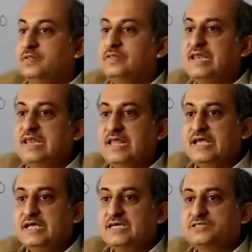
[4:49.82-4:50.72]
the
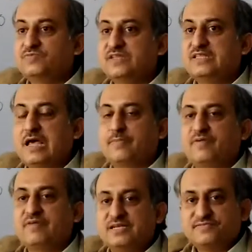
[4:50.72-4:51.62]
list with the help
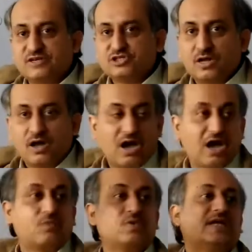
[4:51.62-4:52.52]
of list function,
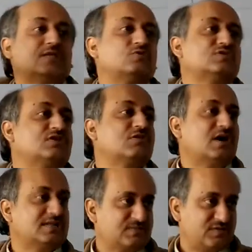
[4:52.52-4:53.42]
or we can use the
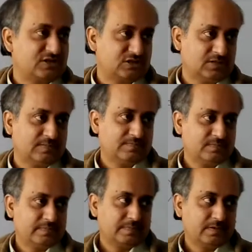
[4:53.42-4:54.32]
cons function.
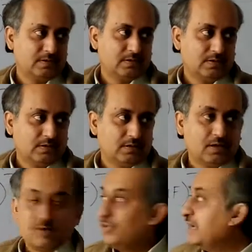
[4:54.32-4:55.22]

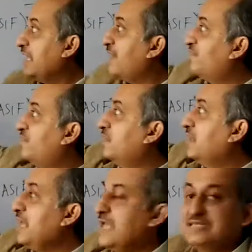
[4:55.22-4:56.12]
But if
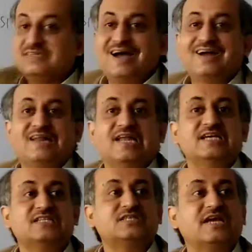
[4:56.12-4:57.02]
A is not a
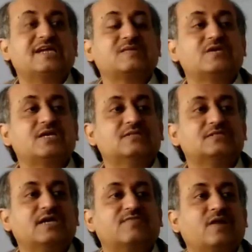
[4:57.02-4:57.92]
list, it
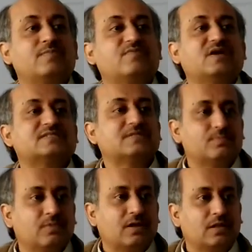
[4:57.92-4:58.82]
means it will be one
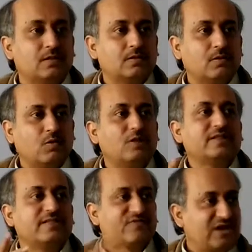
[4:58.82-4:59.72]
symbol,
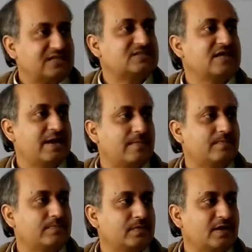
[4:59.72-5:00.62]
only the first name.
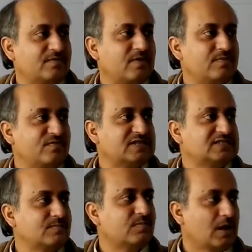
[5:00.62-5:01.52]
It will be one
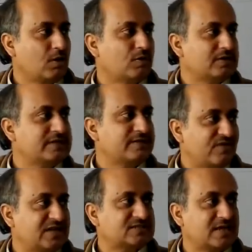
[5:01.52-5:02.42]
symbol, only the
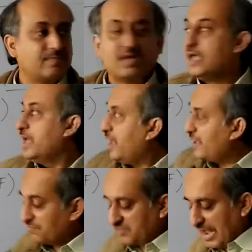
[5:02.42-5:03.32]
first name.
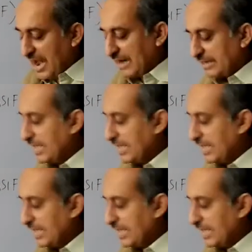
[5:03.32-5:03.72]
In that